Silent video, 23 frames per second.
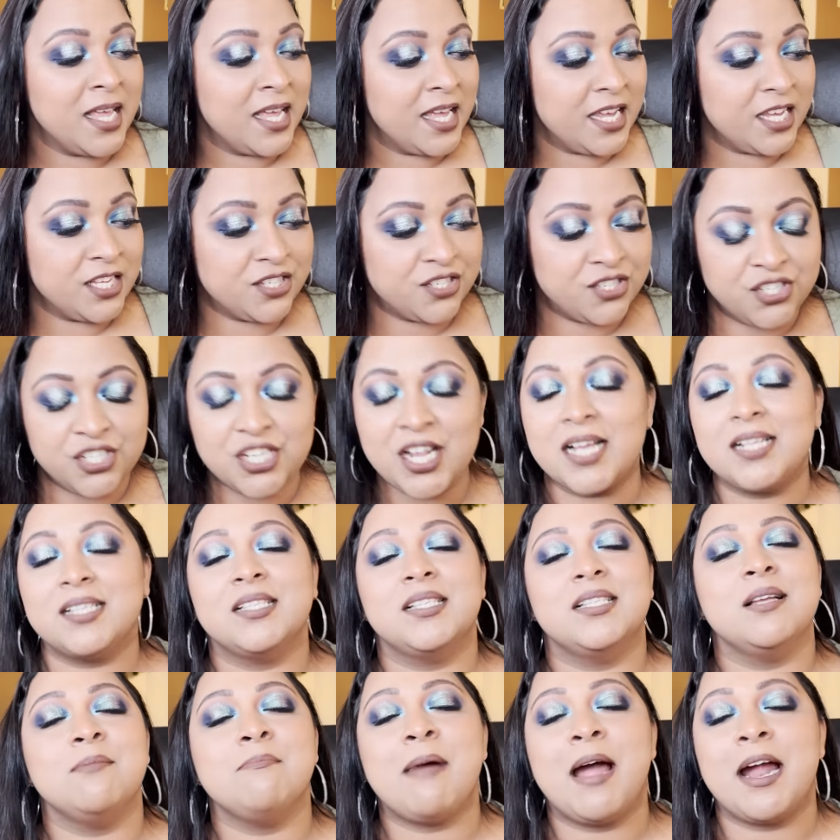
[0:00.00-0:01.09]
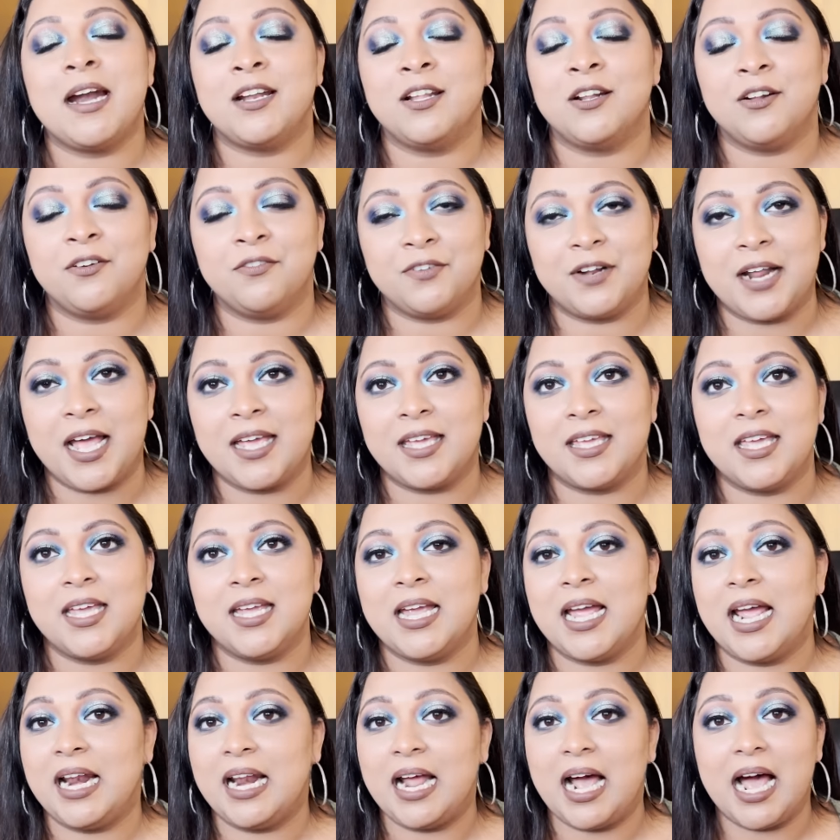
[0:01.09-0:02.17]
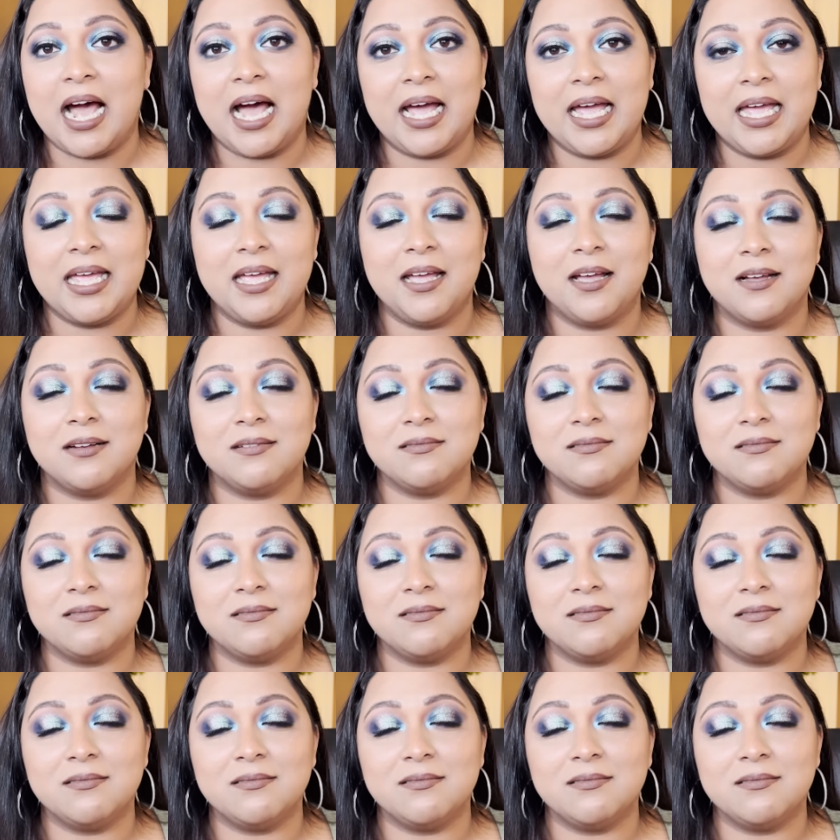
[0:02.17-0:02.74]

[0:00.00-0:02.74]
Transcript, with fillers: Is just a matter of ranking, and I